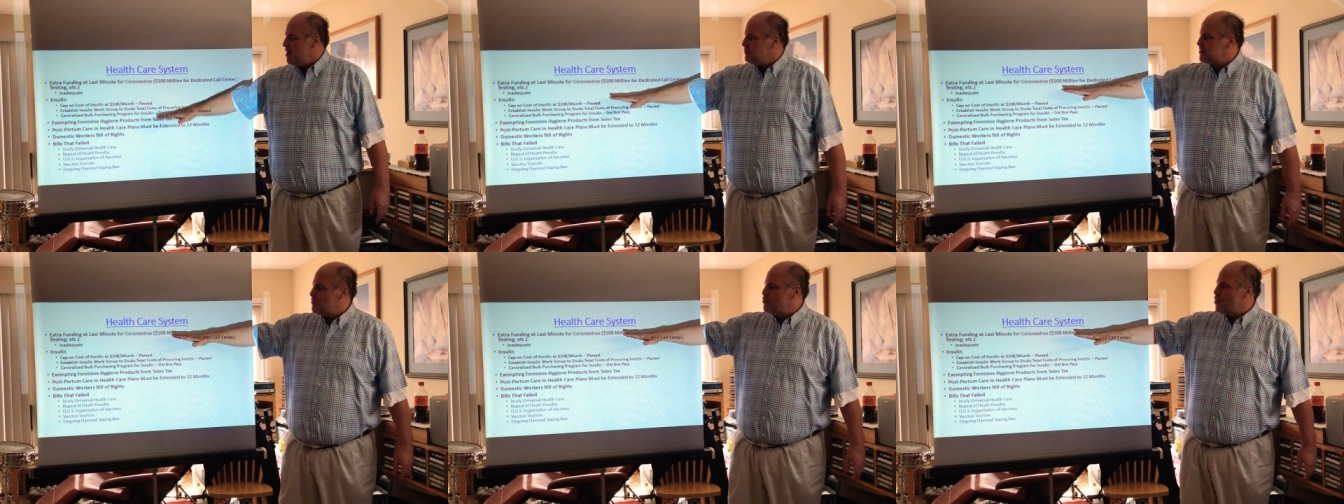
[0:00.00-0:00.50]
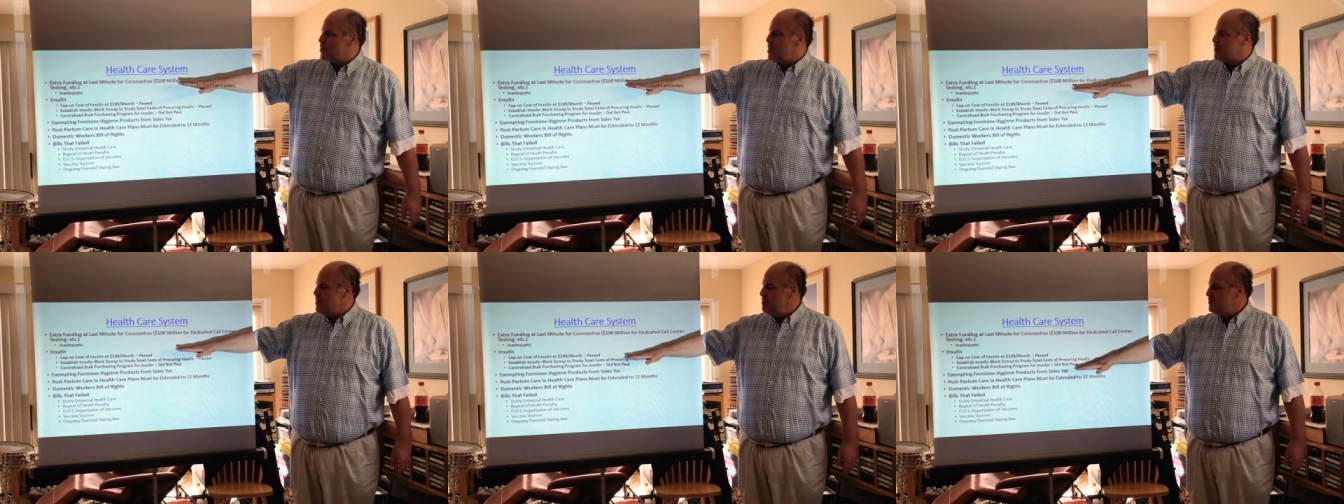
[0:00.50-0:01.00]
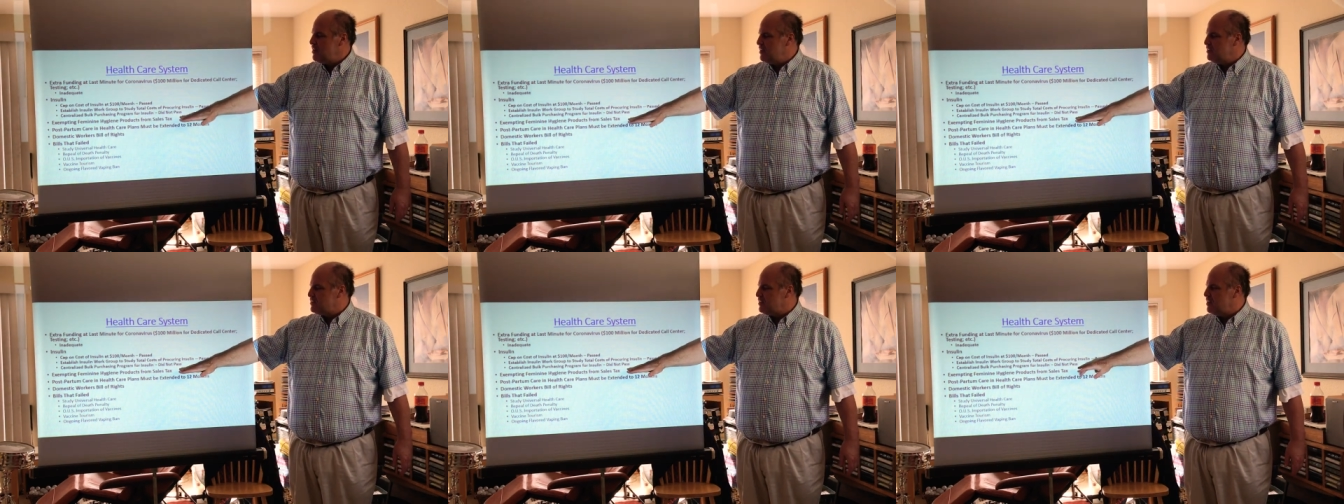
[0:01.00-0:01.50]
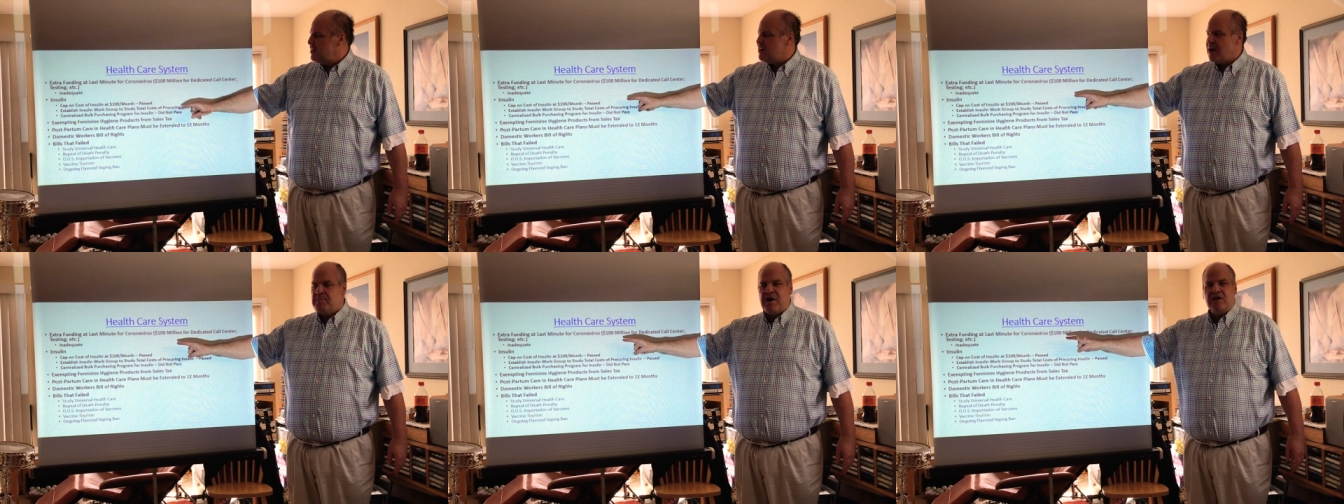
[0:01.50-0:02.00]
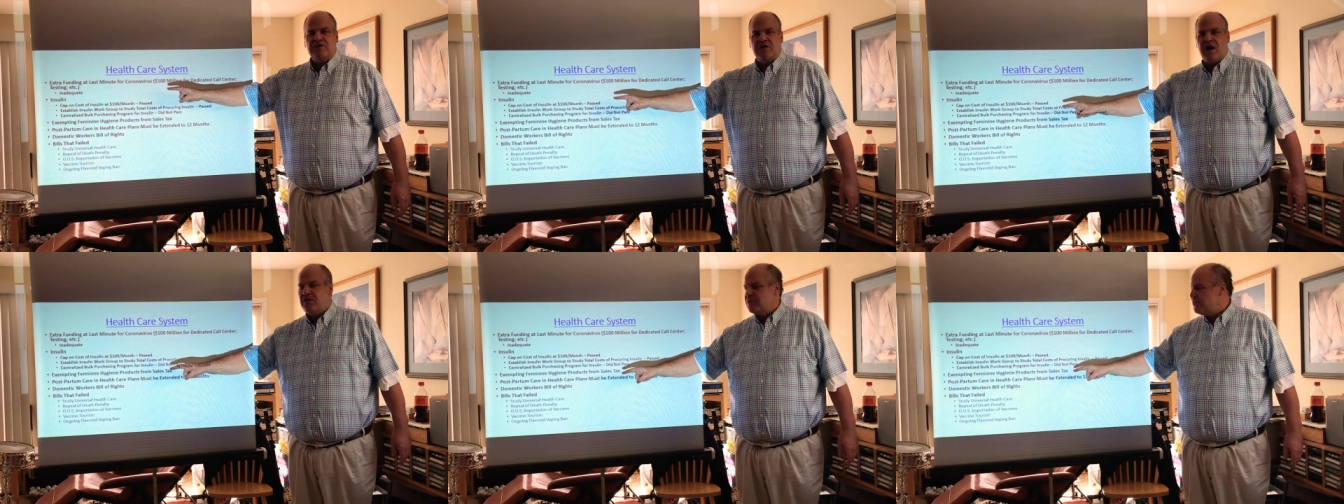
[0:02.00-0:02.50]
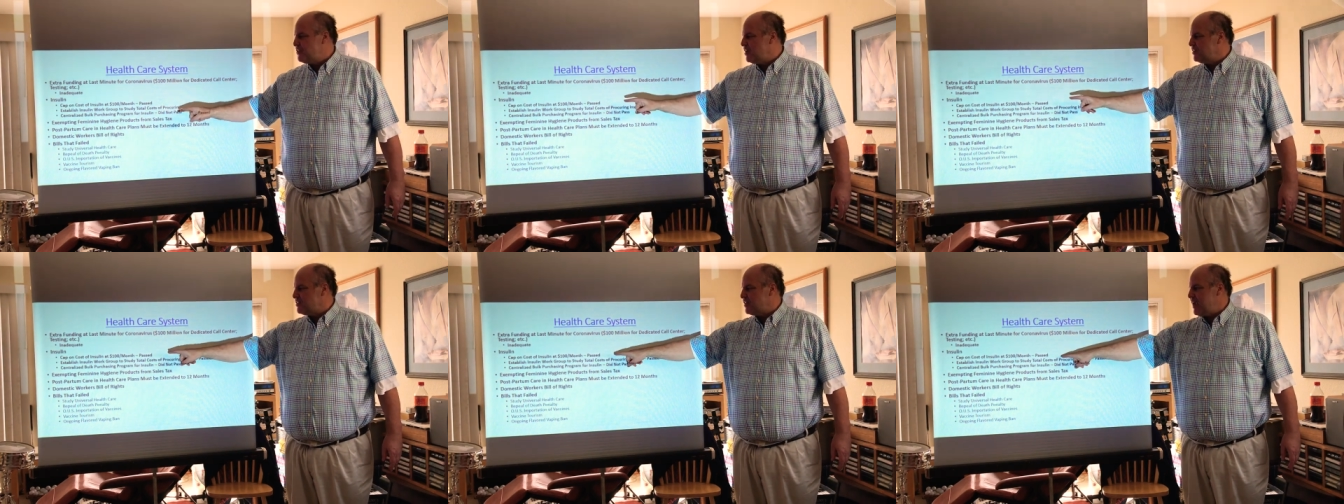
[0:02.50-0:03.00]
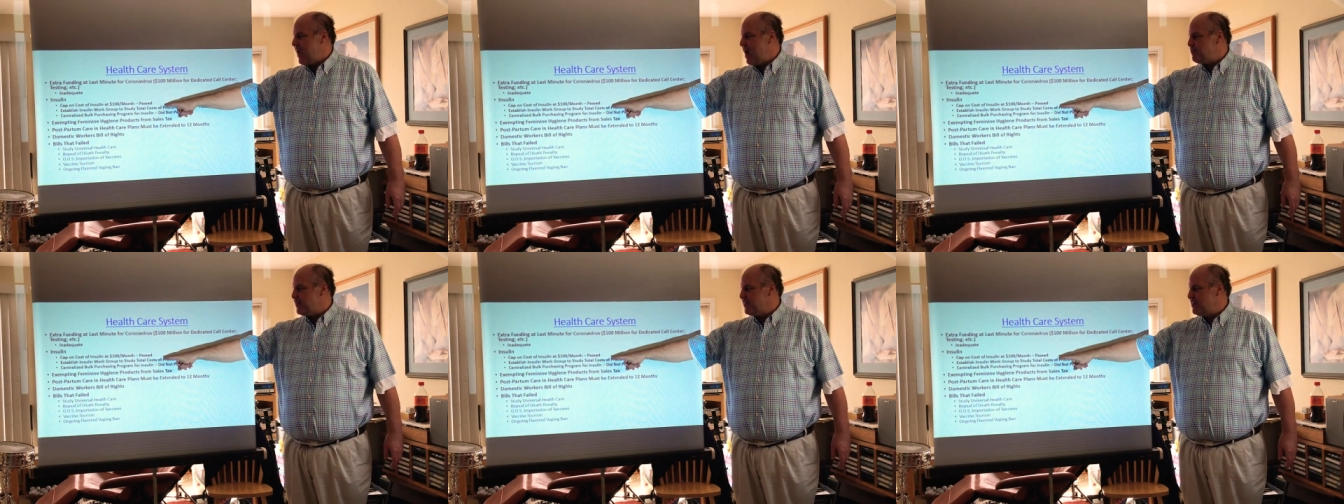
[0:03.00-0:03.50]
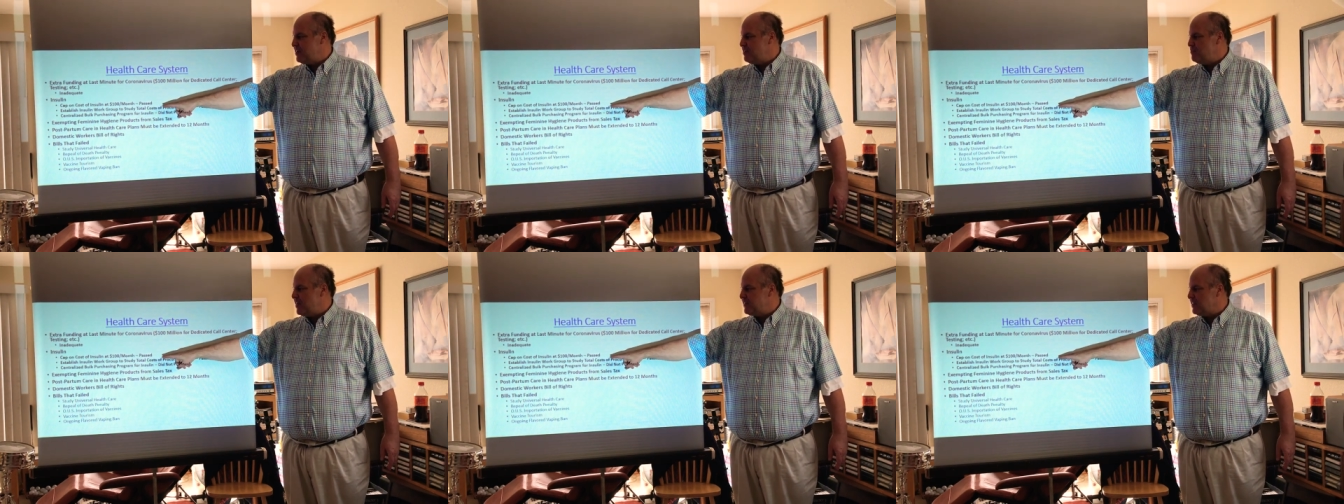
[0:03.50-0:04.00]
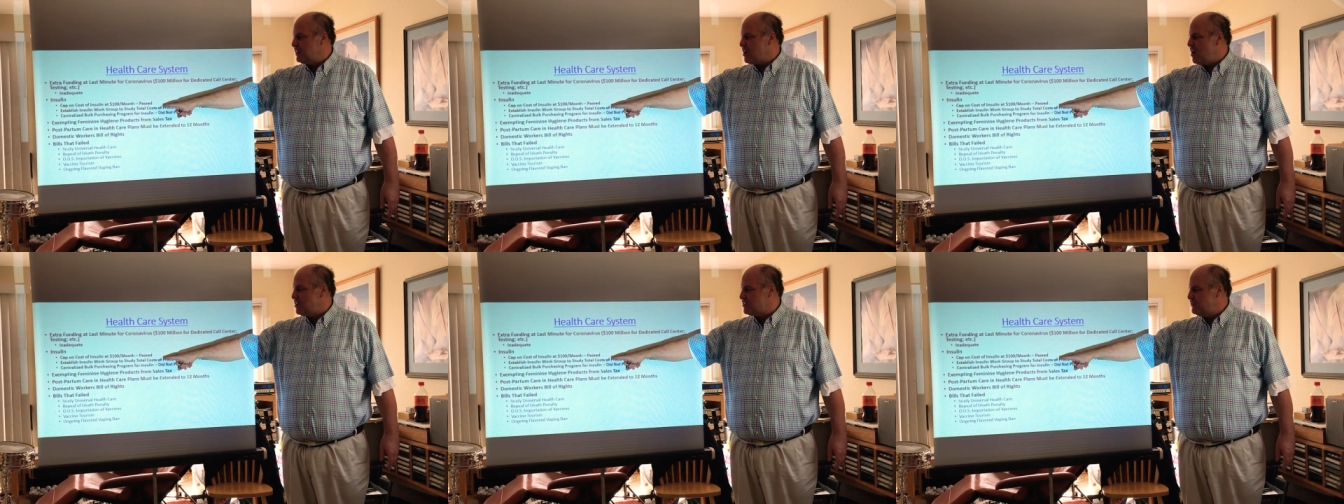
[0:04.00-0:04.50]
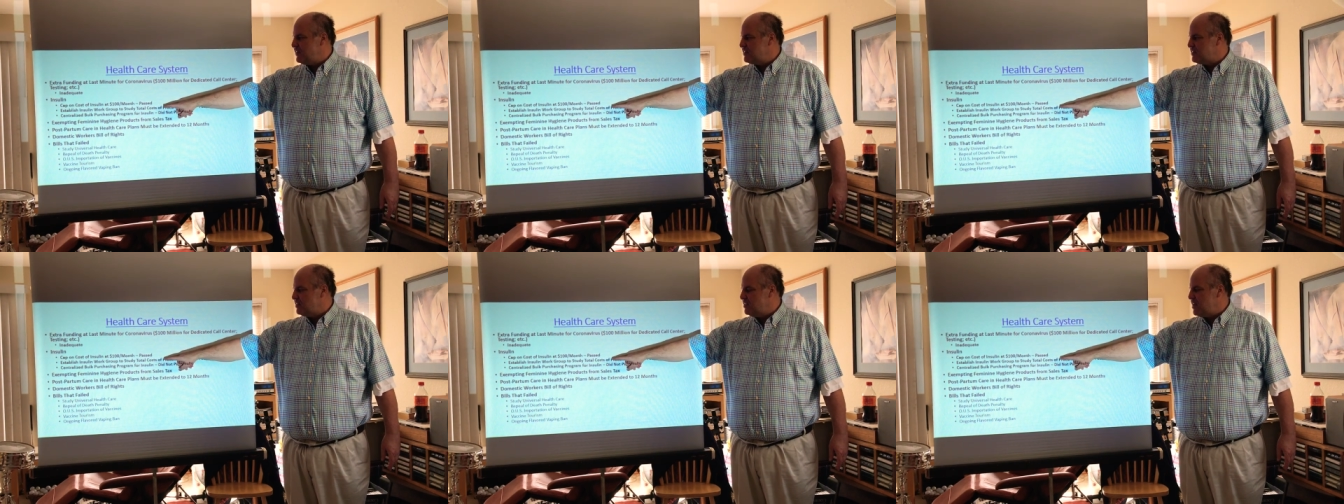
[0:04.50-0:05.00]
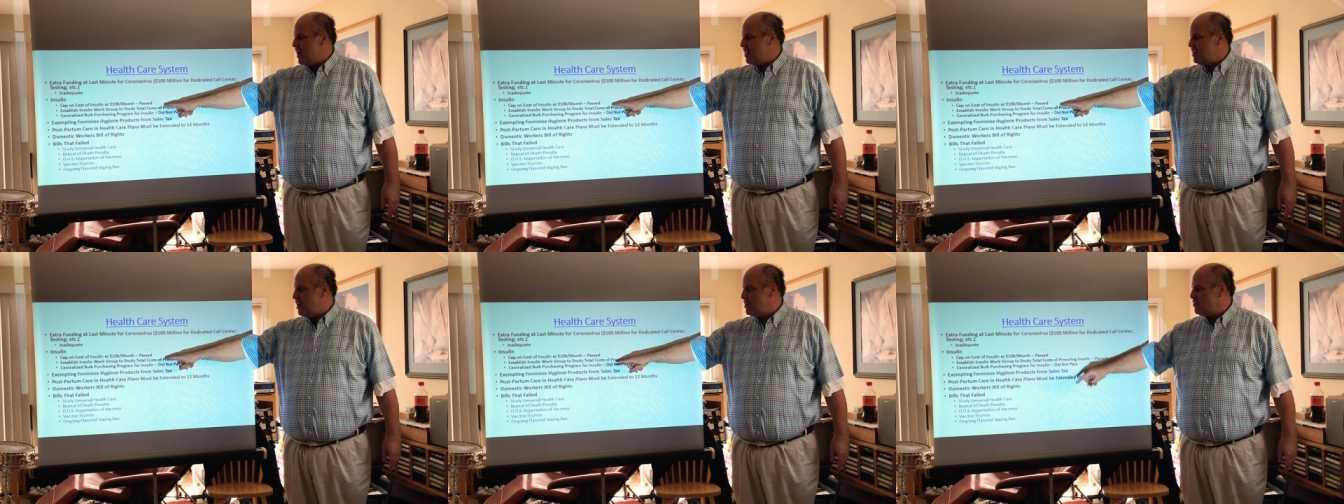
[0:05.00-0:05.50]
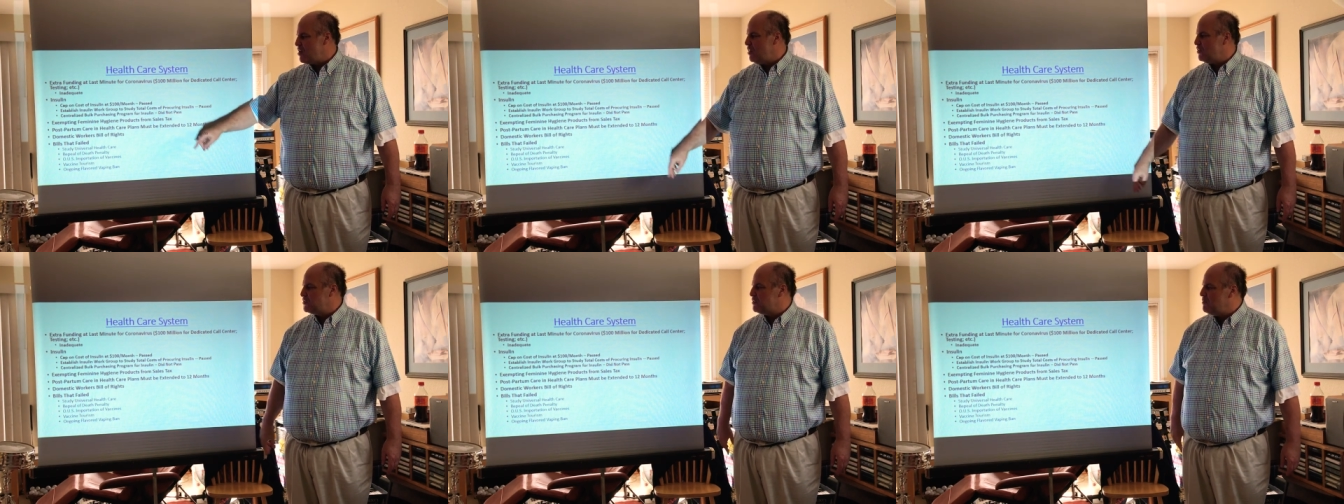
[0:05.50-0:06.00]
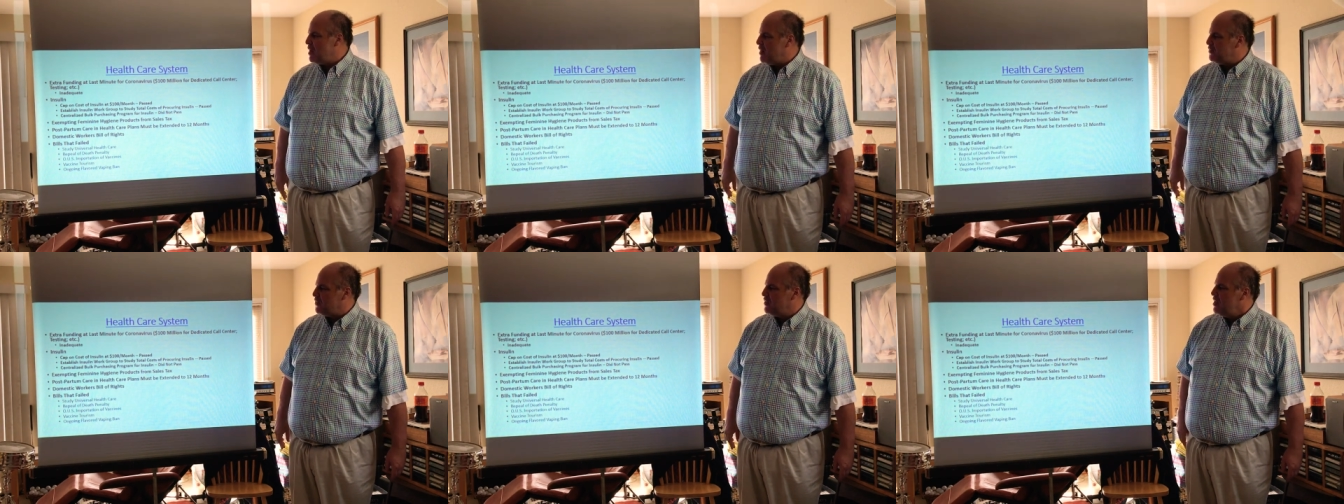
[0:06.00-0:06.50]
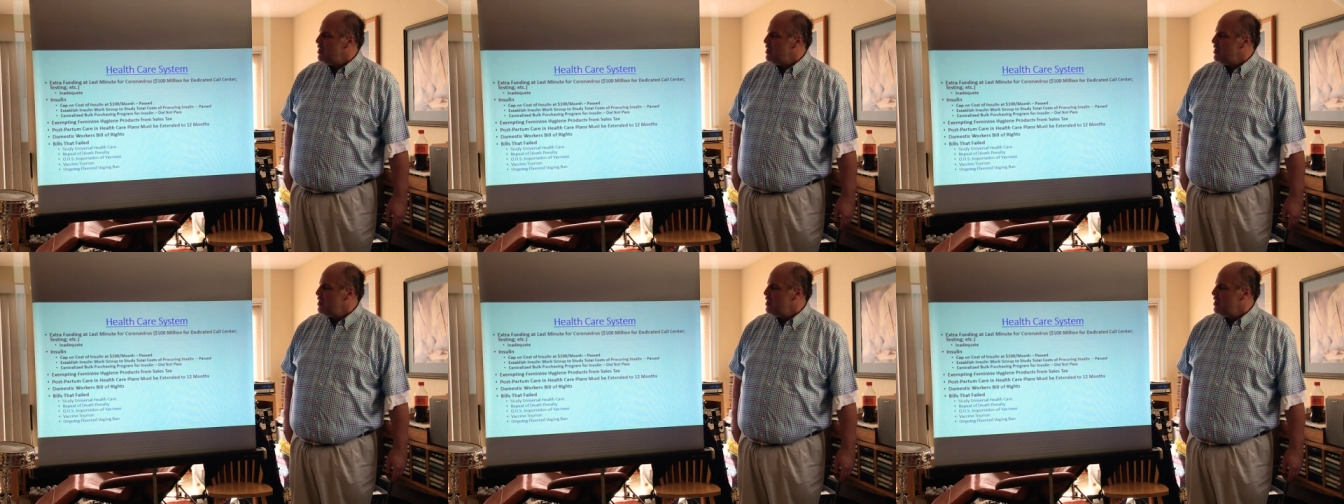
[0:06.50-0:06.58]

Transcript: Some work on insulin, amongst other things, to cap the monthly cost of insulin at $100 a month.